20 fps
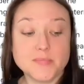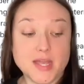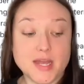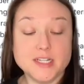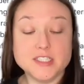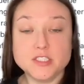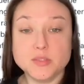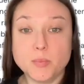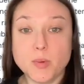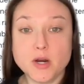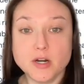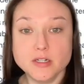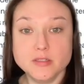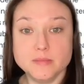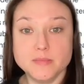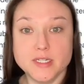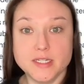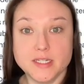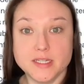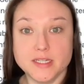And
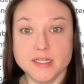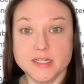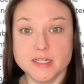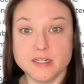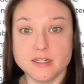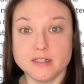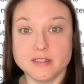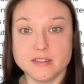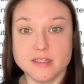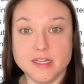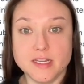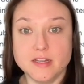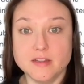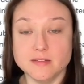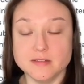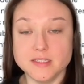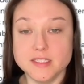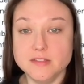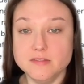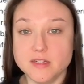depart meaning here they
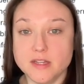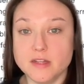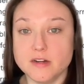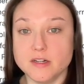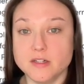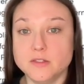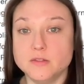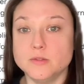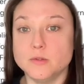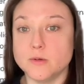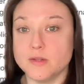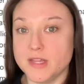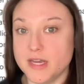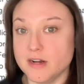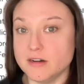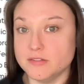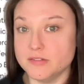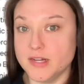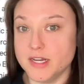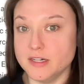either leave on their own or they
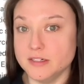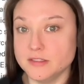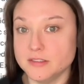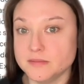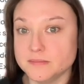are fired.